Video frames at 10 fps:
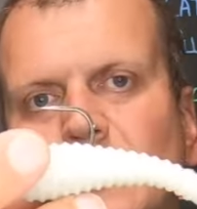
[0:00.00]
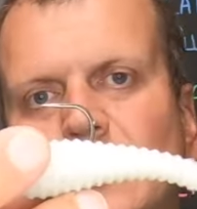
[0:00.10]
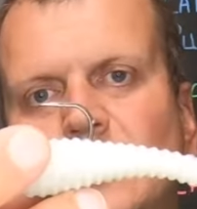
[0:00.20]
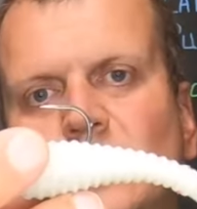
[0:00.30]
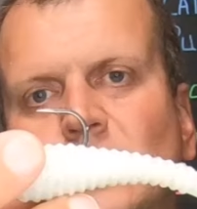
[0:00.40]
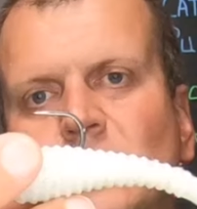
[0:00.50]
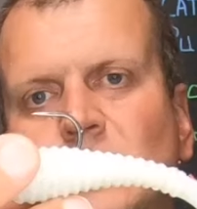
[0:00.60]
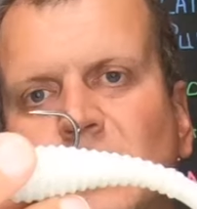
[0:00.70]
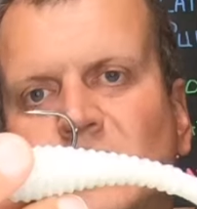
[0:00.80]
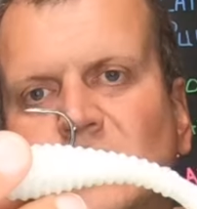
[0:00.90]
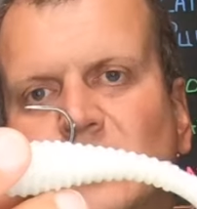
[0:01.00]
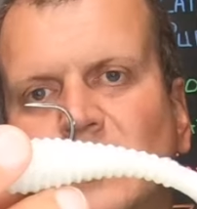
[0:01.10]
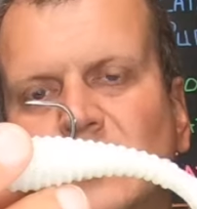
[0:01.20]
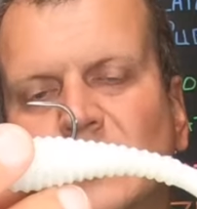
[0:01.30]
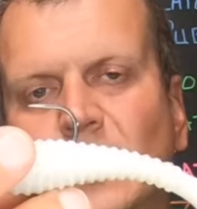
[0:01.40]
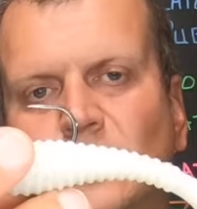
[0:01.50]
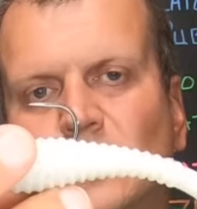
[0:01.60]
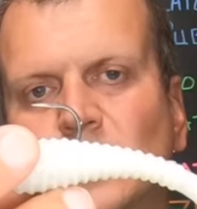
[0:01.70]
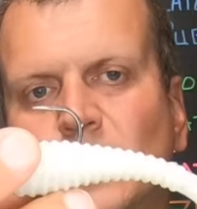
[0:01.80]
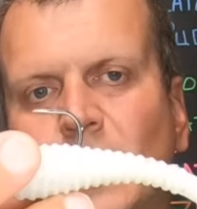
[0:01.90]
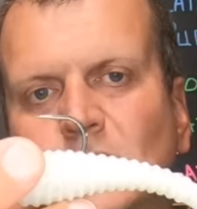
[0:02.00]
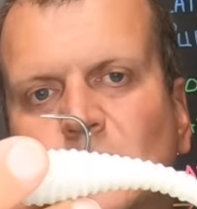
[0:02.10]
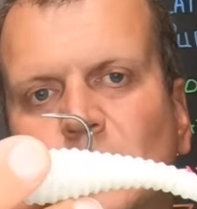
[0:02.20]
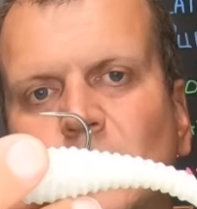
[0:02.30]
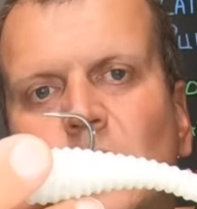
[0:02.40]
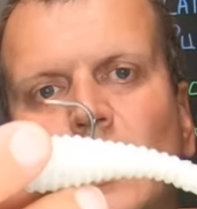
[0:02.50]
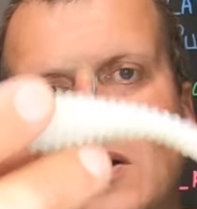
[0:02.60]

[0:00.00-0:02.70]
it's usually best to look as natural as possible.